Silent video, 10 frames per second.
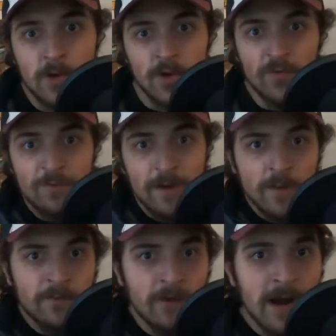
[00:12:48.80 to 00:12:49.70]
You've been
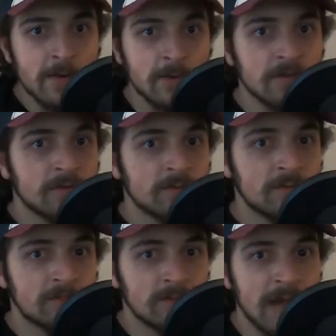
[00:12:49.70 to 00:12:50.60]
up for hours.
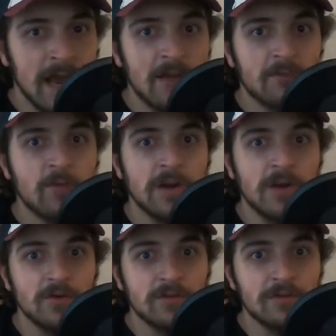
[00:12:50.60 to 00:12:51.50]
Everyone
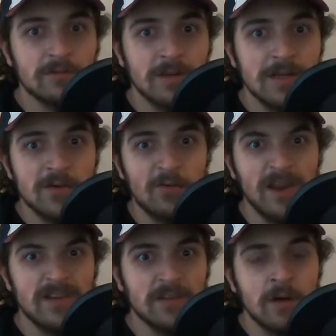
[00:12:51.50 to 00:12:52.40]
else
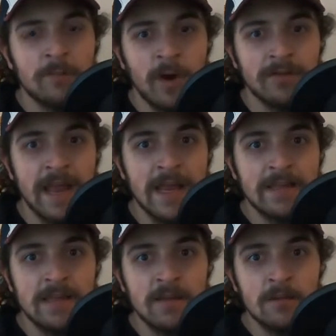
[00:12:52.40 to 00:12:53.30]
wakes up all
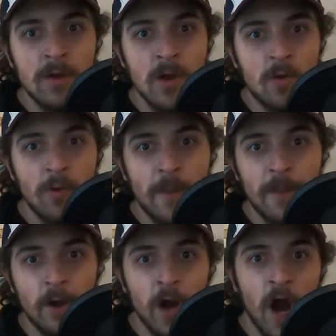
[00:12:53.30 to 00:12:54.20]
dandy with
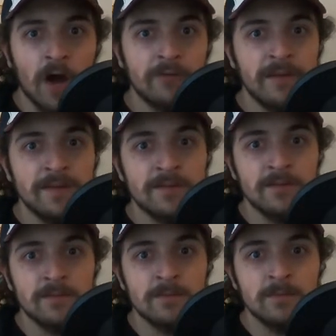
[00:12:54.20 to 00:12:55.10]
their coffees
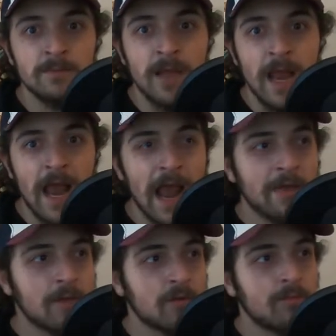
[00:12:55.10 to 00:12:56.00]

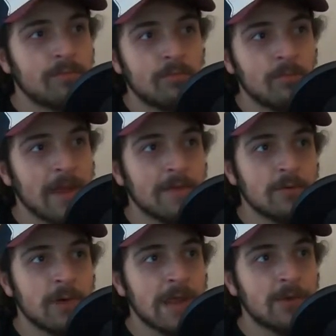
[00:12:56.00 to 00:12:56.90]
and
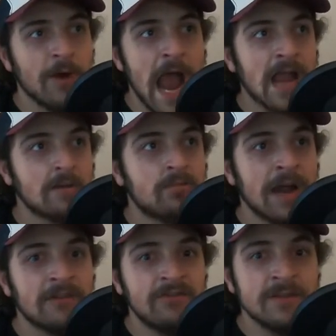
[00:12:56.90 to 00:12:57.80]
their egg
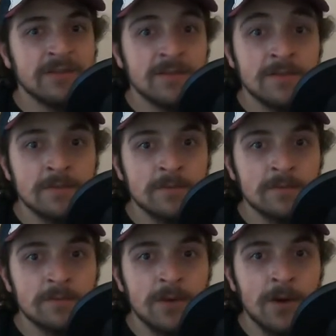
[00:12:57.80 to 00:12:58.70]
breakfasts,
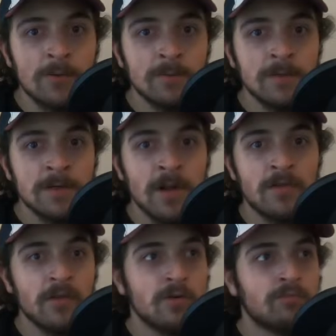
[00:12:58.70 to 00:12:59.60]
you know,
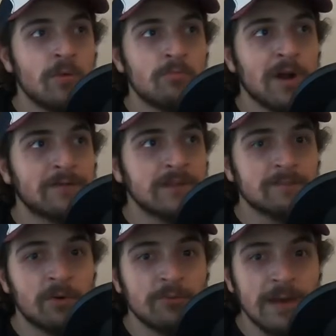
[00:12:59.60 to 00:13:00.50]
little
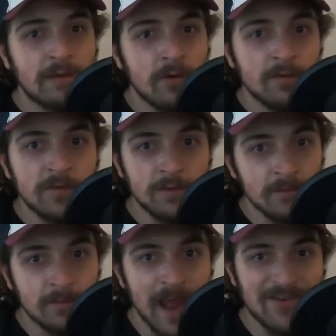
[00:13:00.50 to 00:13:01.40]
breakfast burritos,
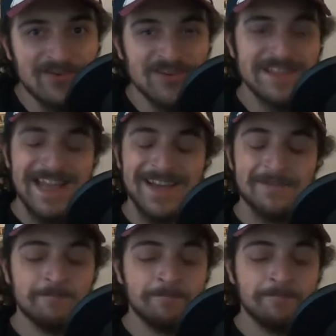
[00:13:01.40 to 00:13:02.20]
and you're just like,